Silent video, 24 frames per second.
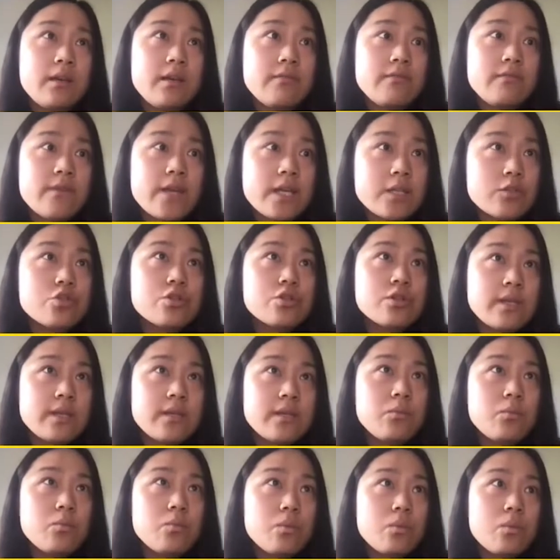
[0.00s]

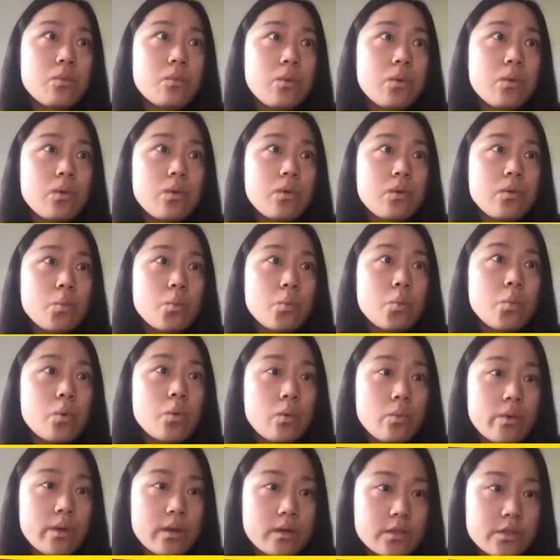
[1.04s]
eventually
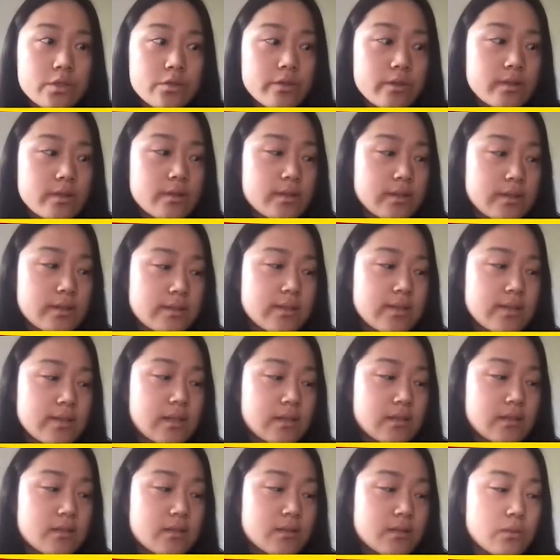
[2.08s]
what we're doing is
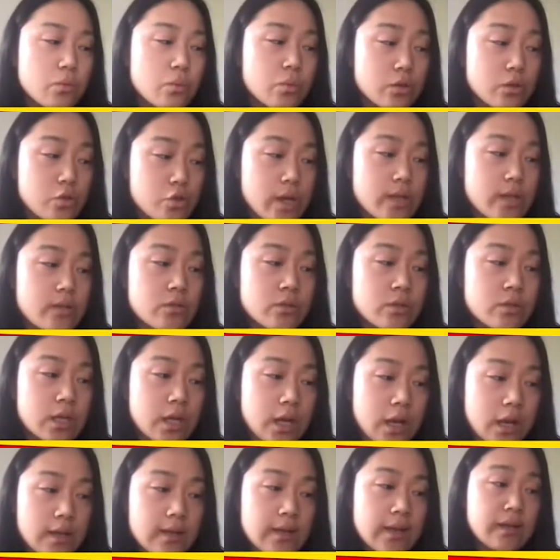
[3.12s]
that we're trying to
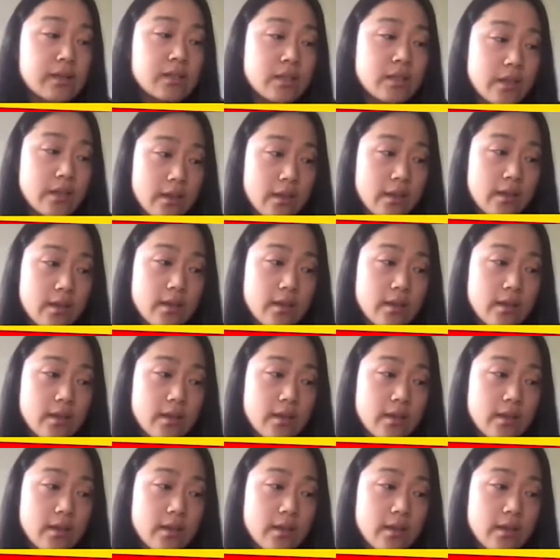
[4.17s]
collect